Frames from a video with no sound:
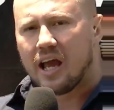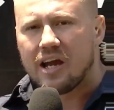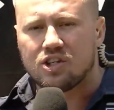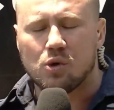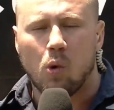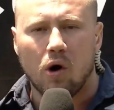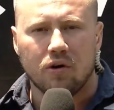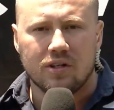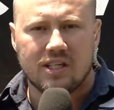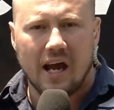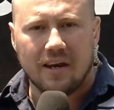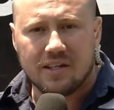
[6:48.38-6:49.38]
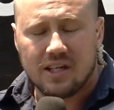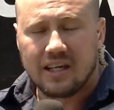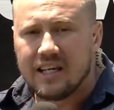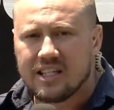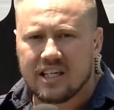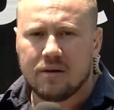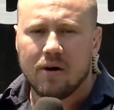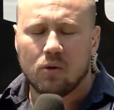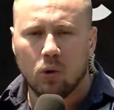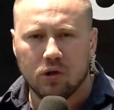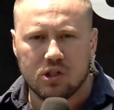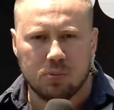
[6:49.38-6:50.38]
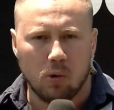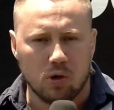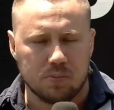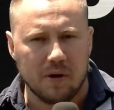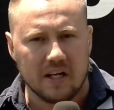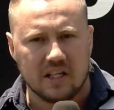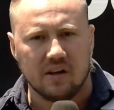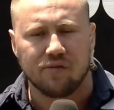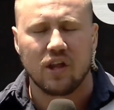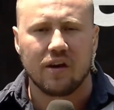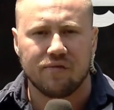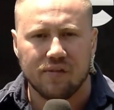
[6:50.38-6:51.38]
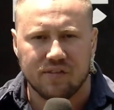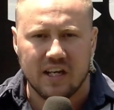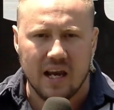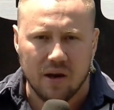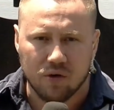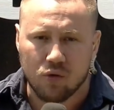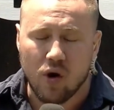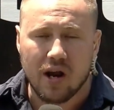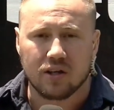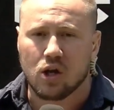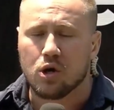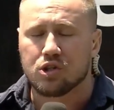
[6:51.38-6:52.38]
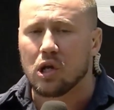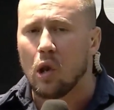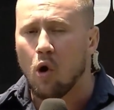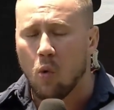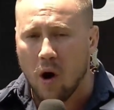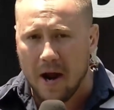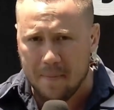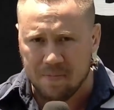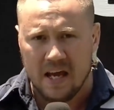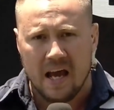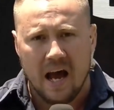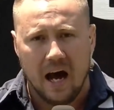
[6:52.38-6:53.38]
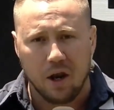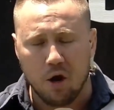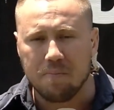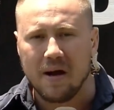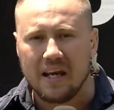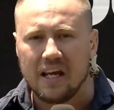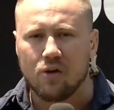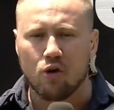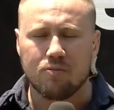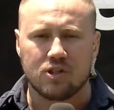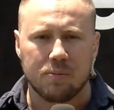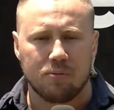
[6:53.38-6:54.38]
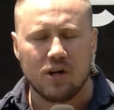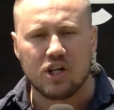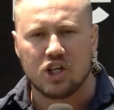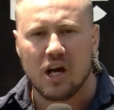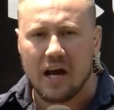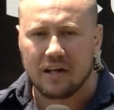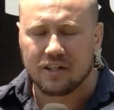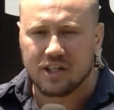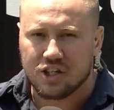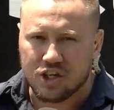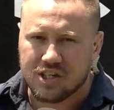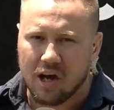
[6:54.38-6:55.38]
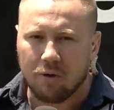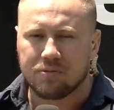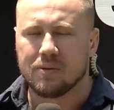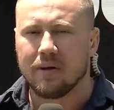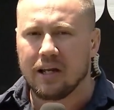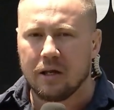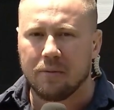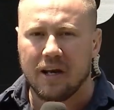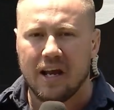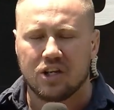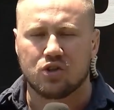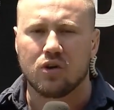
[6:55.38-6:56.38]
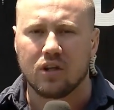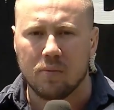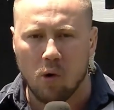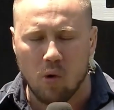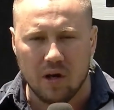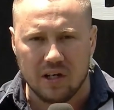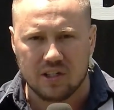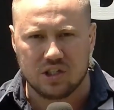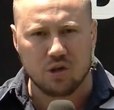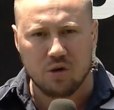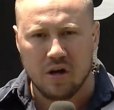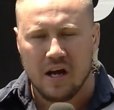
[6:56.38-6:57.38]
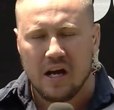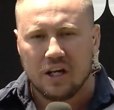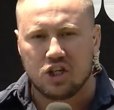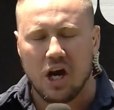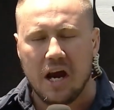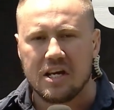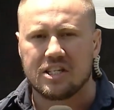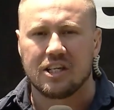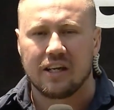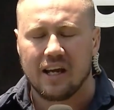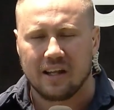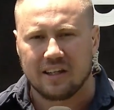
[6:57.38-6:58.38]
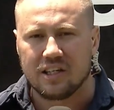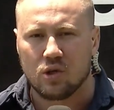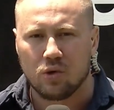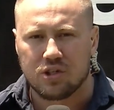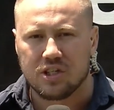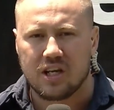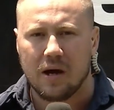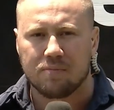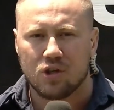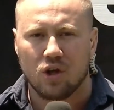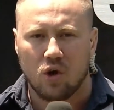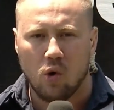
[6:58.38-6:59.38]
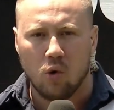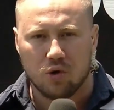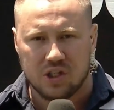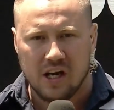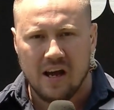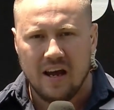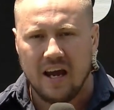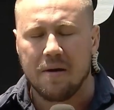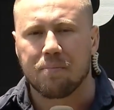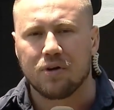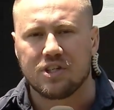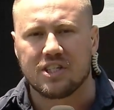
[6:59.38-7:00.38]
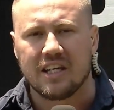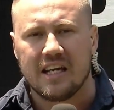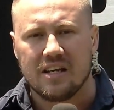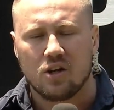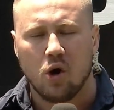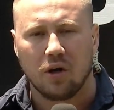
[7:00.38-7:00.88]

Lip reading: again to Warren Tannis and his team at World Sports Betting for that 1,500 rand. It goes a long way. I know many grooms appreciate it. It just helps them a little bit extra in the mornings to chase and get these horses come to the course in pristine